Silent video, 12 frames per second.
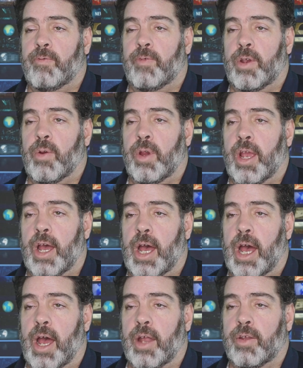very
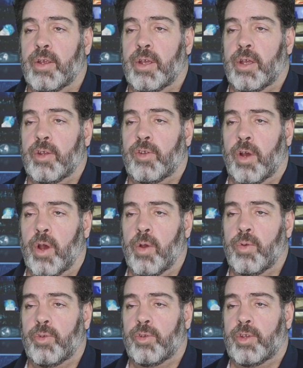hard to
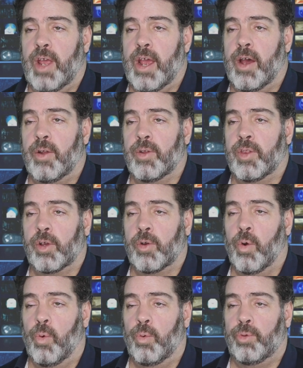hose down the
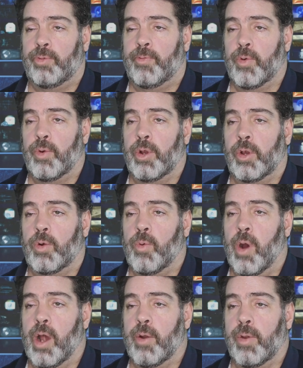calls for an
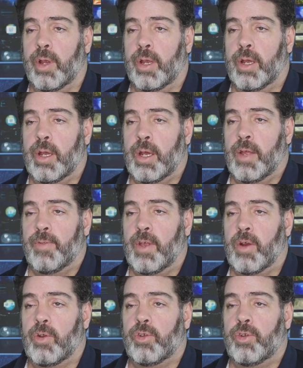inquiry.
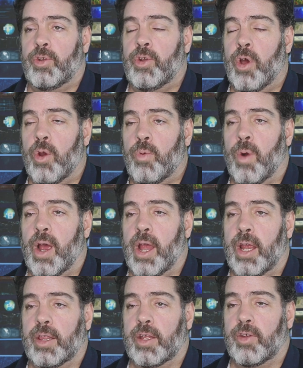There is no
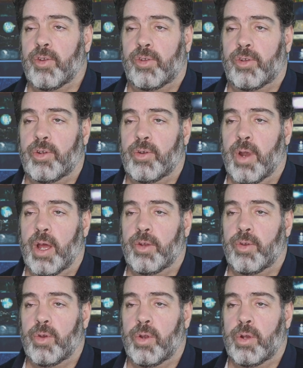way that Jacinda
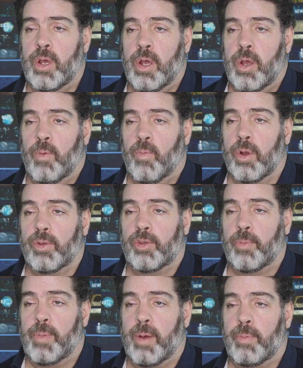Ardern
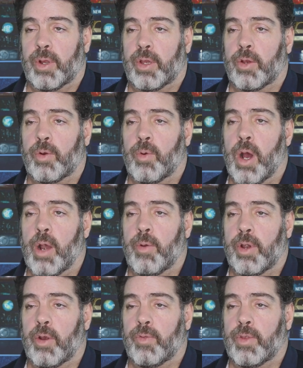wants a public
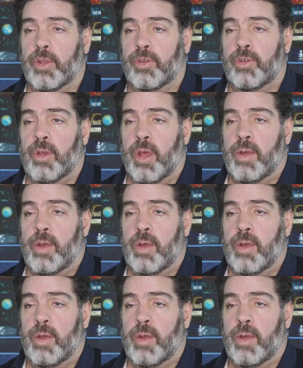inquiry on this,